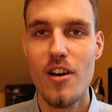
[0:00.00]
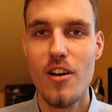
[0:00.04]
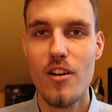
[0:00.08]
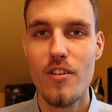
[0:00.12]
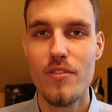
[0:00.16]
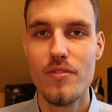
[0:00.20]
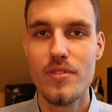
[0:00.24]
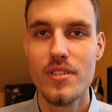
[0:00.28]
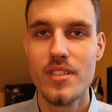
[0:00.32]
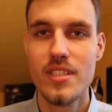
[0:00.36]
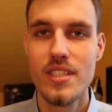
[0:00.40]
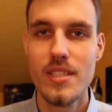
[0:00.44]

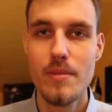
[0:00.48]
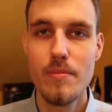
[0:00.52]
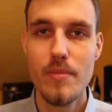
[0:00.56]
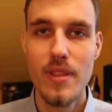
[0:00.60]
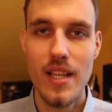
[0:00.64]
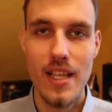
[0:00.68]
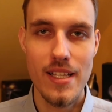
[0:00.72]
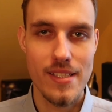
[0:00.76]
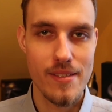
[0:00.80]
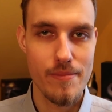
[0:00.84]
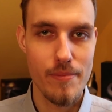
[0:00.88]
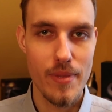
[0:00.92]
of C++,
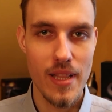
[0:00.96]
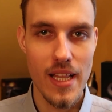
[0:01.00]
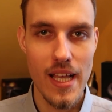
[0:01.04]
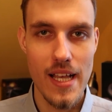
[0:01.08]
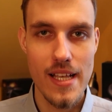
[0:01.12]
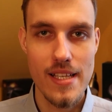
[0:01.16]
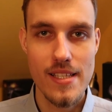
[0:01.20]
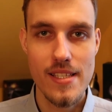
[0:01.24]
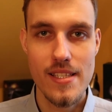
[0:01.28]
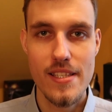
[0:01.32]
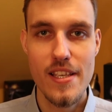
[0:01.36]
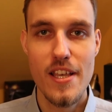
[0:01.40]

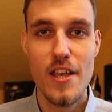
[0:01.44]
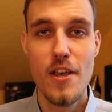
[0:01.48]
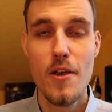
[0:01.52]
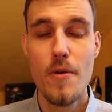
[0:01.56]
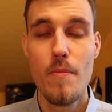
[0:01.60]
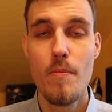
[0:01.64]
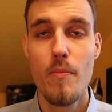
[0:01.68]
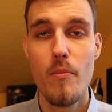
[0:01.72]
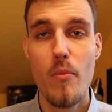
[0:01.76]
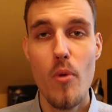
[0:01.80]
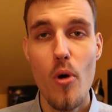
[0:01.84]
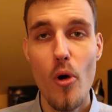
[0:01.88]

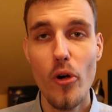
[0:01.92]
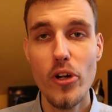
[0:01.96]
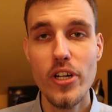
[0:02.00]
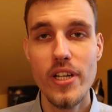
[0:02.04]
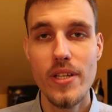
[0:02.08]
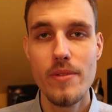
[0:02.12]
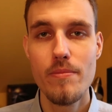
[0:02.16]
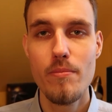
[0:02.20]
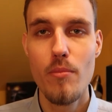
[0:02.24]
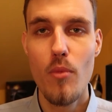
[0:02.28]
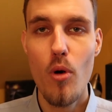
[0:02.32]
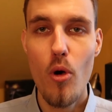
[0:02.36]
more
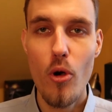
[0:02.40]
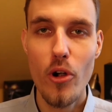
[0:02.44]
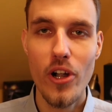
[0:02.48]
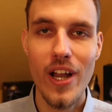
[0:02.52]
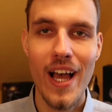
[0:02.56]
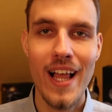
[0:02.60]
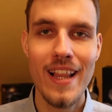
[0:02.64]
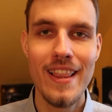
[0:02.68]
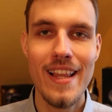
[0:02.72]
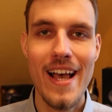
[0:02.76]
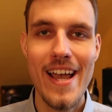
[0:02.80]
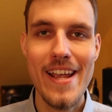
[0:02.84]
and more
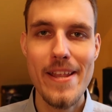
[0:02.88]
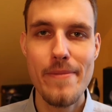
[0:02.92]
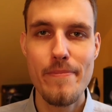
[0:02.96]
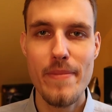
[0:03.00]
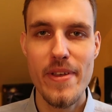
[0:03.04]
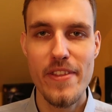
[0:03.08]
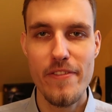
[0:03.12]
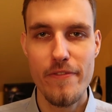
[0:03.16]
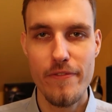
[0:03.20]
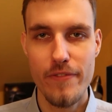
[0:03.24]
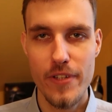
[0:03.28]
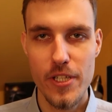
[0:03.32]

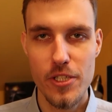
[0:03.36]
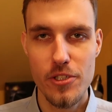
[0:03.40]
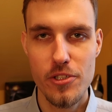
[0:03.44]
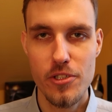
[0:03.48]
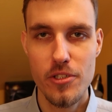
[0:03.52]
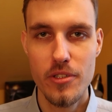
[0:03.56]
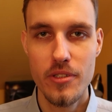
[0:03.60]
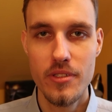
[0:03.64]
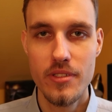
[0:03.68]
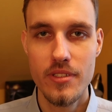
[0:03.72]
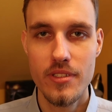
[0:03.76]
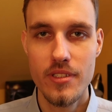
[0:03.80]
alignment
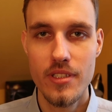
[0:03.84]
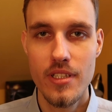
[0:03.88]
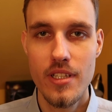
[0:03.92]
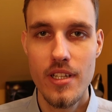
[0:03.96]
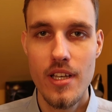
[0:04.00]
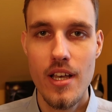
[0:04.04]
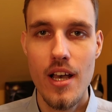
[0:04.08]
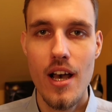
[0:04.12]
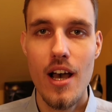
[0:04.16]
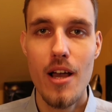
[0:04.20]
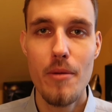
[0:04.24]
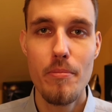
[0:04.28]
features
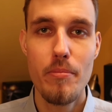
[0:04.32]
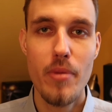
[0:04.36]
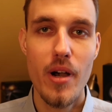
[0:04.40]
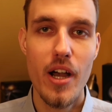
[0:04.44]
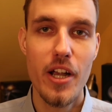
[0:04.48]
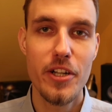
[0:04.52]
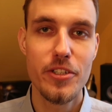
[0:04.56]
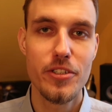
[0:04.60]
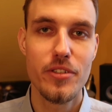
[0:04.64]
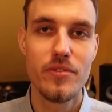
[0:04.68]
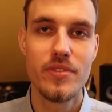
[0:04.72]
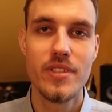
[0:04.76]
are
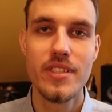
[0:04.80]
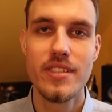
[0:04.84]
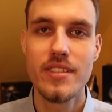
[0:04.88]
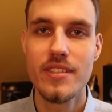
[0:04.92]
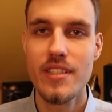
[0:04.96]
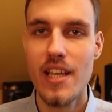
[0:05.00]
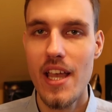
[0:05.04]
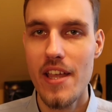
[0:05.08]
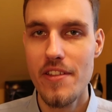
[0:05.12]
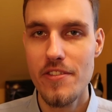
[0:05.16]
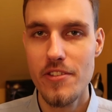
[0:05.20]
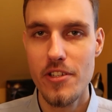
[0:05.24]
part of the
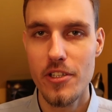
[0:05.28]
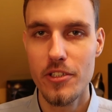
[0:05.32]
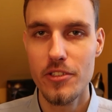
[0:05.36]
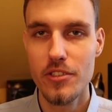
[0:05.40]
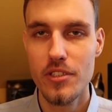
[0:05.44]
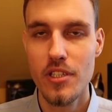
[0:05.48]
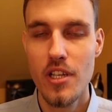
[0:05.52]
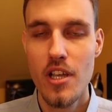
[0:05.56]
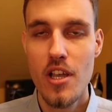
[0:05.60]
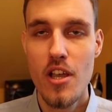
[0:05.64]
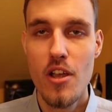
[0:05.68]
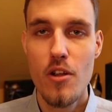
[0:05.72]

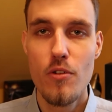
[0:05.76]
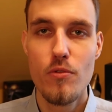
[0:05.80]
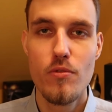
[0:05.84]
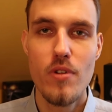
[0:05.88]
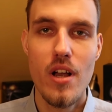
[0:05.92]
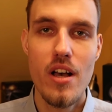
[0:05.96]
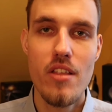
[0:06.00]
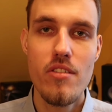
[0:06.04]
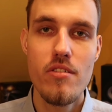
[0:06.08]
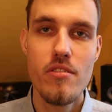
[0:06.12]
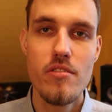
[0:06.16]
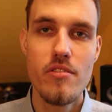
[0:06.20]
standard,
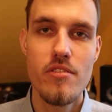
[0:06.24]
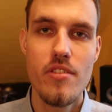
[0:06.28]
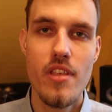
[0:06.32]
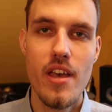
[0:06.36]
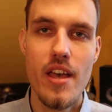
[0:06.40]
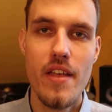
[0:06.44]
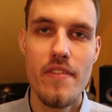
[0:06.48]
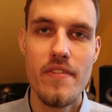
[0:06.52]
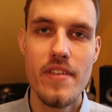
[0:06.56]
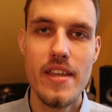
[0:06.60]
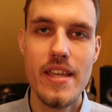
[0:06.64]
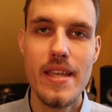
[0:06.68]
rather
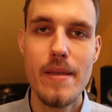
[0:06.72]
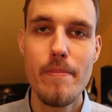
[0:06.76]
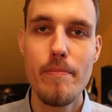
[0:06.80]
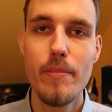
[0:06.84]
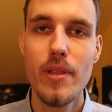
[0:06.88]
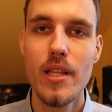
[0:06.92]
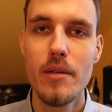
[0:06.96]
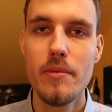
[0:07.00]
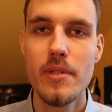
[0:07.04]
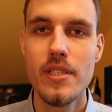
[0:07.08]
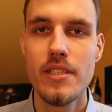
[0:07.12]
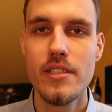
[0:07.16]
than
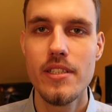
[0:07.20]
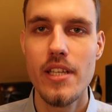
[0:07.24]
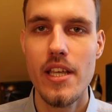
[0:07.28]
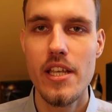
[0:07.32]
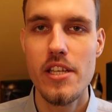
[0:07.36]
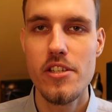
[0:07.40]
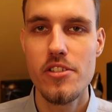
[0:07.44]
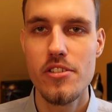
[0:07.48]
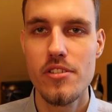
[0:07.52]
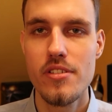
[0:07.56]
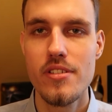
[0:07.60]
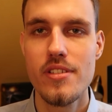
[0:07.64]

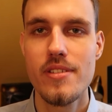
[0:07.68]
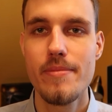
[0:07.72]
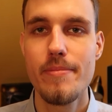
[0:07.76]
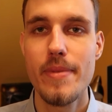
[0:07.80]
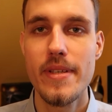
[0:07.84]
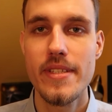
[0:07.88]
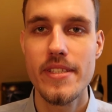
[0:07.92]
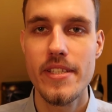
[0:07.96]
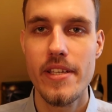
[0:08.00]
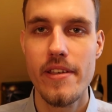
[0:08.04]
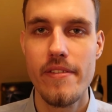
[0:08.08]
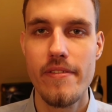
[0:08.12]

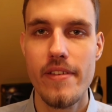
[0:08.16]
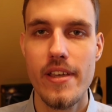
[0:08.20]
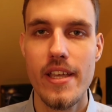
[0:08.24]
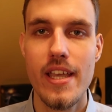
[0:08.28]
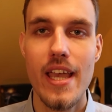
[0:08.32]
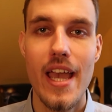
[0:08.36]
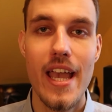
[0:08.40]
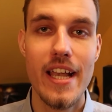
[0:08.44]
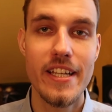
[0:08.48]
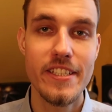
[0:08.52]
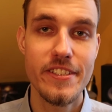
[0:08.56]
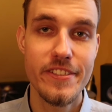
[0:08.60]

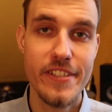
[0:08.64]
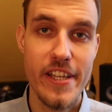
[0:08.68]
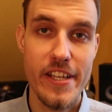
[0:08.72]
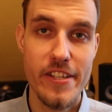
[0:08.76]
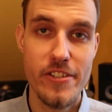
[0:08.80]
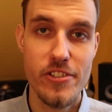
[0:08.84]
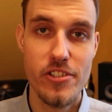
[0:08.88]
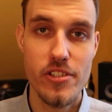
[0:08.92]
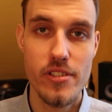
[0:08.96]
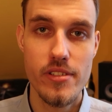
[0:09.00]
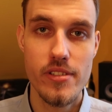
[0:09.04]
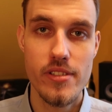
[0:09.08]
implementation-specific
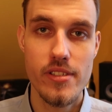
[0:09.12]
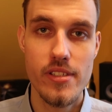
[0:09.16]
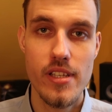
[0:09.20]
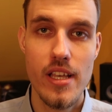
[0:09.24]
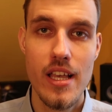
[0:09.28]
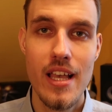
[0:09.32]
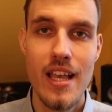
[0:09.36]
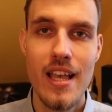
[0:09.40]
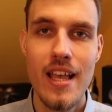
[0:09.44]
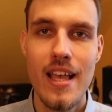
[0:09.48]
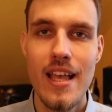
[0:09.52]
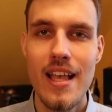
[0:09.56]
extensions.
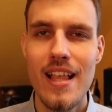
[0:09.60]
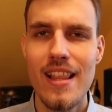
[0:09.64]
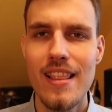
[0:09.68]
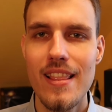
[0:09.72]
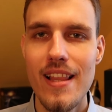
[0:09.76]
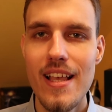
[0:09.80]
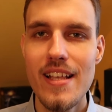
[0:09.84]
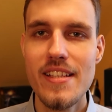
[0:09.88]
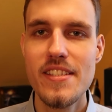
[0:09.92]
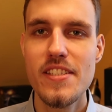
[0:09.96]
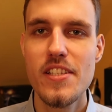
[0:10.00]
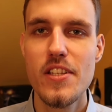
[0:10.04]

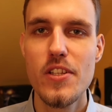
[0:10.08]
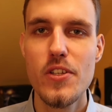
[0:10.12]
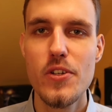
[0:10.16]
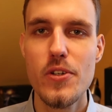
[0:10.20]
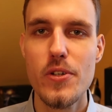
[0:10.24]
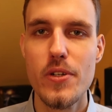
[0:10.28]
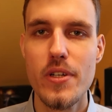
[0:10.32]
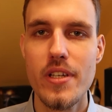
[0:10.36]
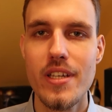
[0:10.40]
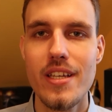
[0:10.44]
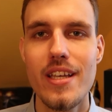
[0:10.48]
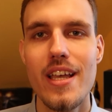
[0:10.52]
Let's
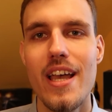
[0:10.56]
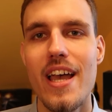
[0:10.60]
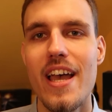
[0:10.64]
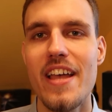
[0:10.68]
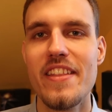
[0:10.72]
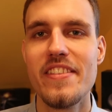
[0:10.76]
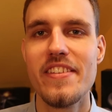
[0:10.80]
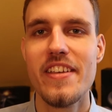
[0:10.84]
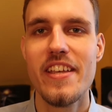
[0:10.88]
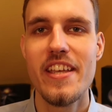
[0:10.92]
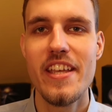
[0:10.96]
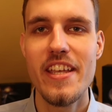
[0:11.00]
look
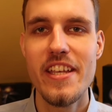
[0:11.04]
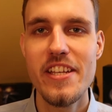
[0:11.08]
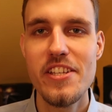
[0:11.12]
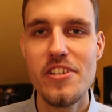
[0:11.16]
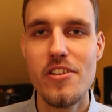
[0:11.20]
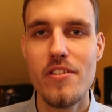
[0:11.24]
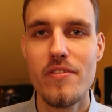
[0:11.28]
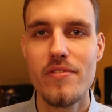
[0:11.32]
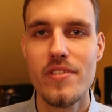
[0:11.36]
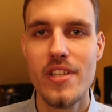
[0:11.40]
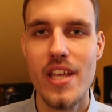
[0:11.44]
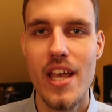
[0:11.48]
at each
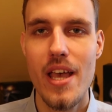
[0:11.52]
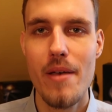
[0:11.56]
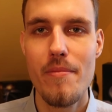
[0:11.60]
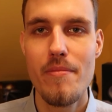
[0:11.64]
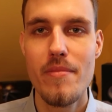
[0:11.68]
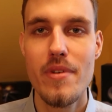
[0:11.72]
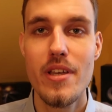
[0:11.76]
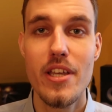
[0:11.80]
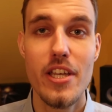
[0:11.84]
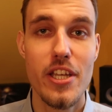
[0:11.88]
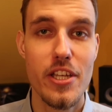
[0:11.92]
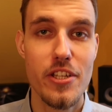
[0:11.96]
of
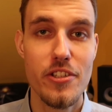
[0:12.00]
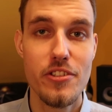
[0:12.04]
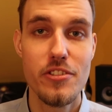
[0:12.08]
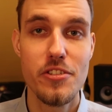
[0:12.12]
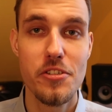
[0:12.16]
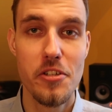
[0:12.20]
them in